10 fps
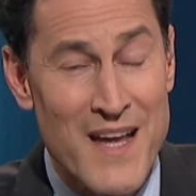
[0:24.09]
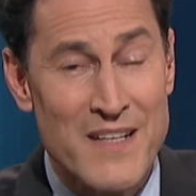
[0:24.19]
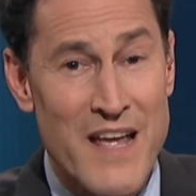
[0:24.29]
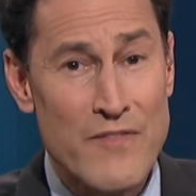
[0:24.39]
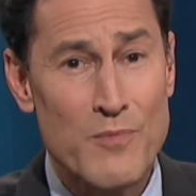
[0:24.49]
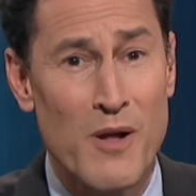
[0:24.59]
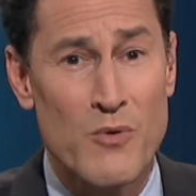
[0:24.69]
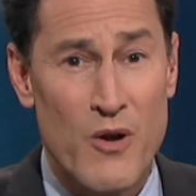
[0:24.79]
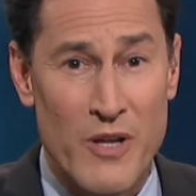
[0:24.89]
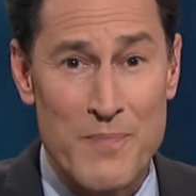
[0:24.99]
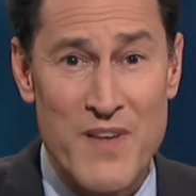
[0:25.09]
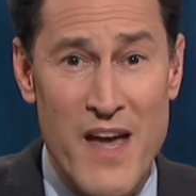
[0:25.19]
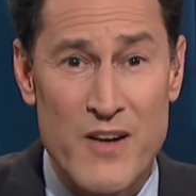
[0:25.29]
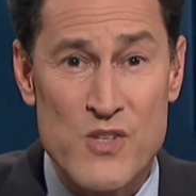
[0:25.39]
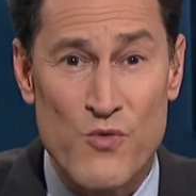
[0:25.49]
David Mulroney,
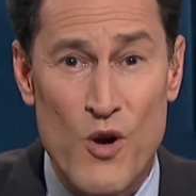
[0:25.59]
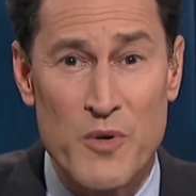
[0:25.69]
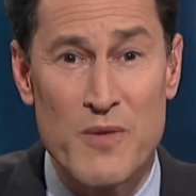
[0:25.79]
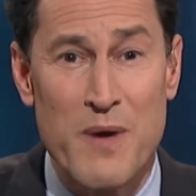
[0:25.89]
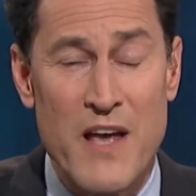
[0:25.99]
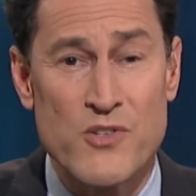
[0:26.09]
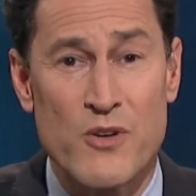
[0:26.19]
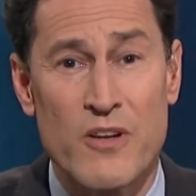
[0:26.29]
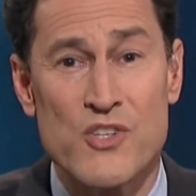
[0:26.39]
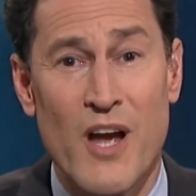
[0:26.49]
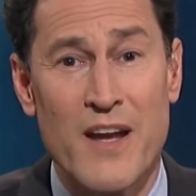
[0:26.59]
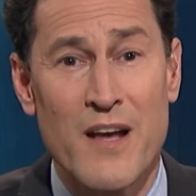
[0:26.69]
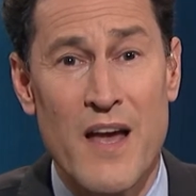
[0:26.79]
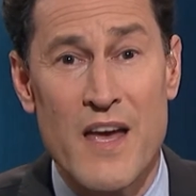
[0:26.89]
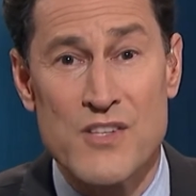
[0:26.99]
Canada's former ambassador to China,
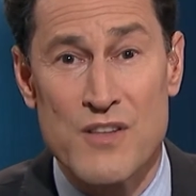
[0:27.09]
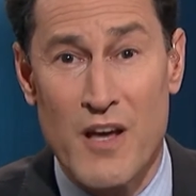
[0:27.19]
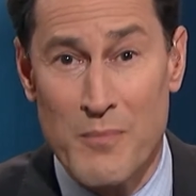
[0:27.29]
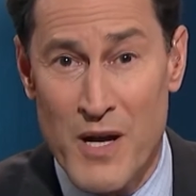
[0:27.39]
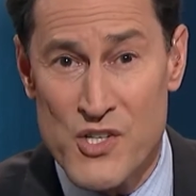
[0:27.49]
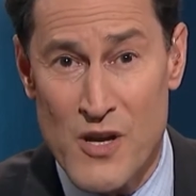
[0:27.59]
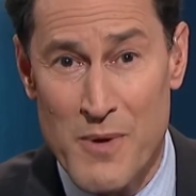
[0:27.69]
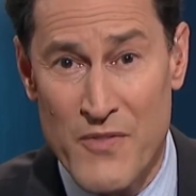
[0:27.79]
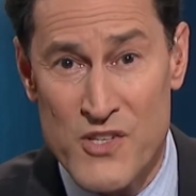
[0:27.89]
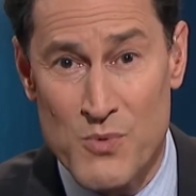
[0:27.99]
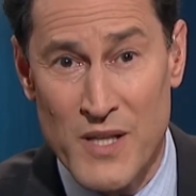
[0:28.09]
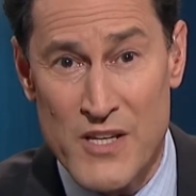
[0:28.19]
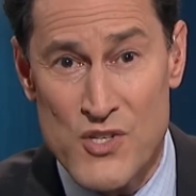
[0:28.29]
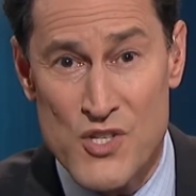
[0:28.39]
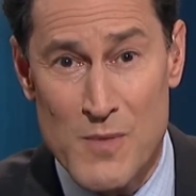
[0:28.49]
has thought much about this
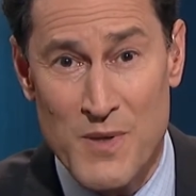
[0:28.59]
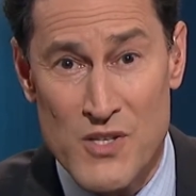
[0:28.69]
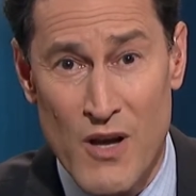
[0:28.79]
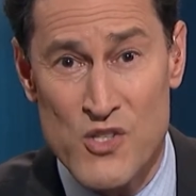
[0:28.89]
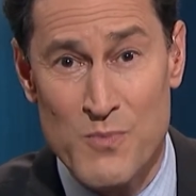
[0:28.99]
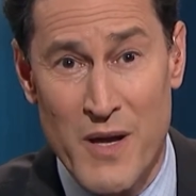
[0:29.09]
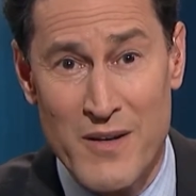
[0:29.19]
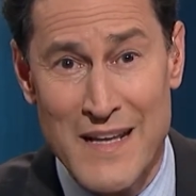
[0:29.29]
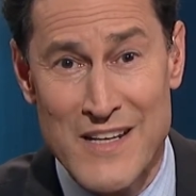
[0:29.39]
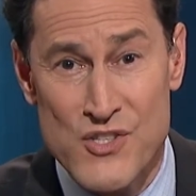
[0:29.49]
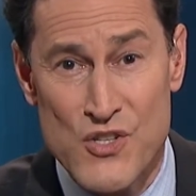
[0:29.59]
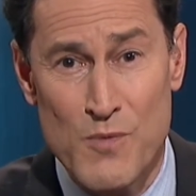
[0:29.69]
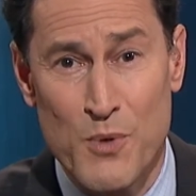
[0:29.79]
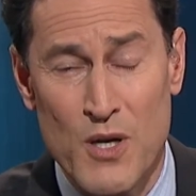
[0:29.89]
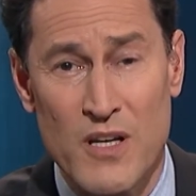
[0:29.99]
relationship and talks about it in his new
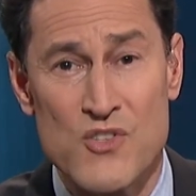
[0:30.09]
book.